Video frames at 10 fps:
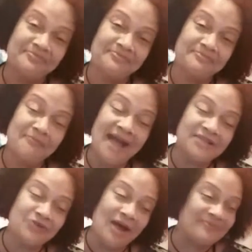Mic
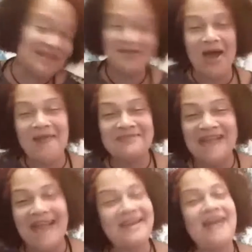drop. That's all I'm
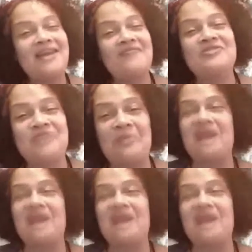saying. I love you so much.